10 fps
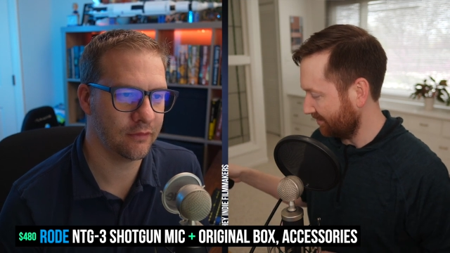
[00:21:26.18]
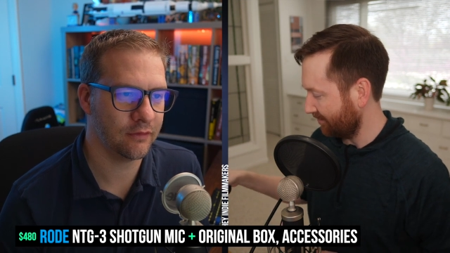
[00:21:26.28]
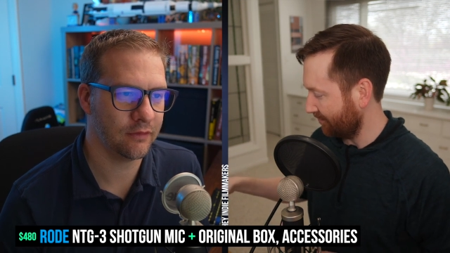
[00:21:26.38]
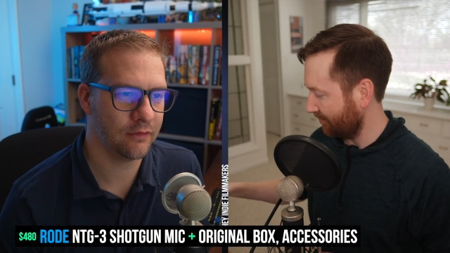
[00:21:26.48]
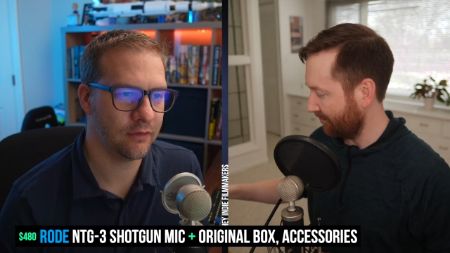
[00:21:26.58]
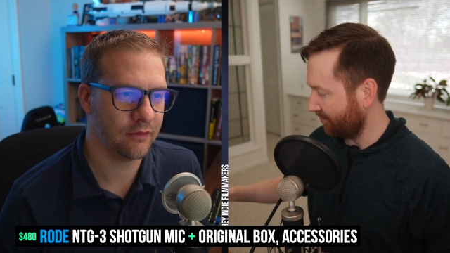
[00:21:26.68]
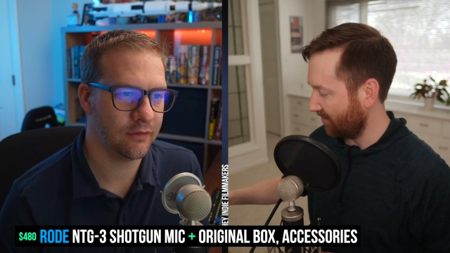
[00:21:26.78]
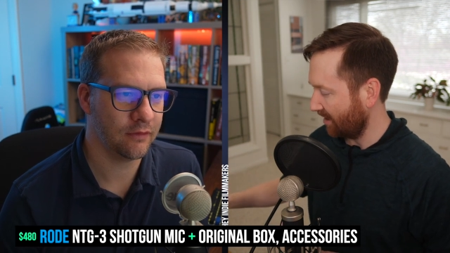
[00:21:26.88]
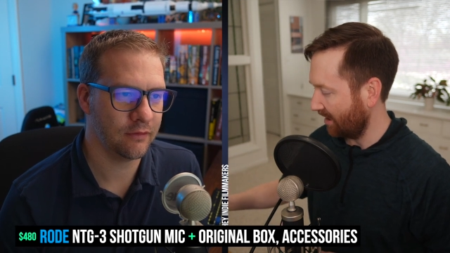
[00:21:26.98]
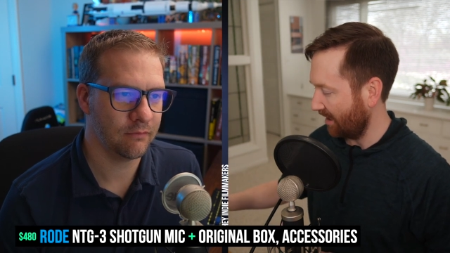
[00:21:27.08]

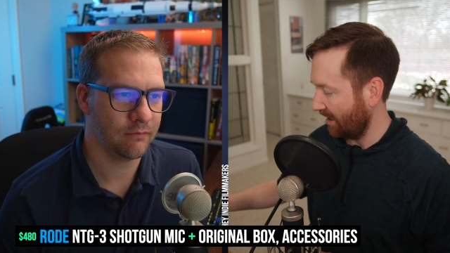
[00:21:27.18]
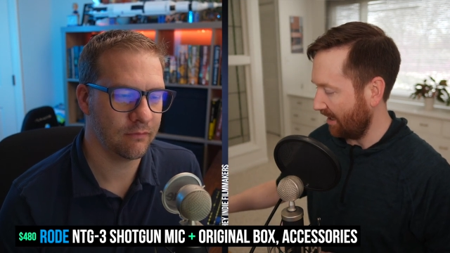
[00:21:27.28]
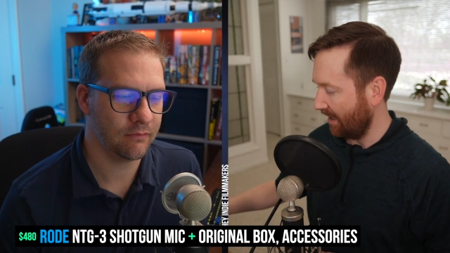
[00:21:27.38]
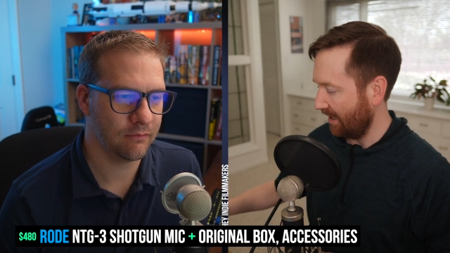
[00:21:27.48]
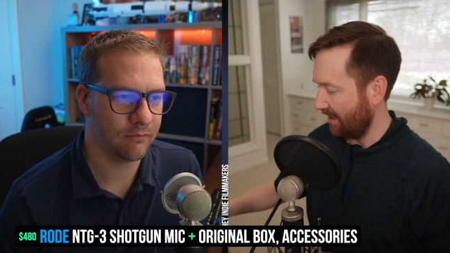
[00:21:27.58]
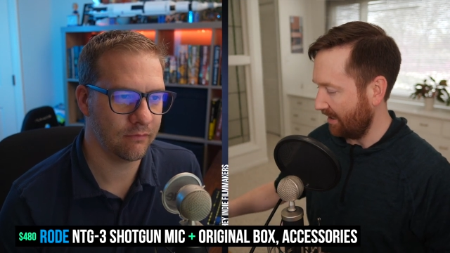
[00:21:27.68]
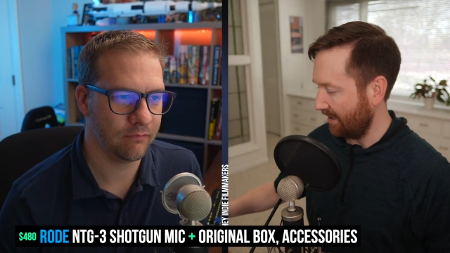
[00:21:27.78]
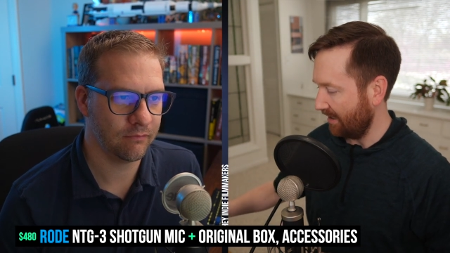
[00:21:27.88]
No one is speaking in this clip.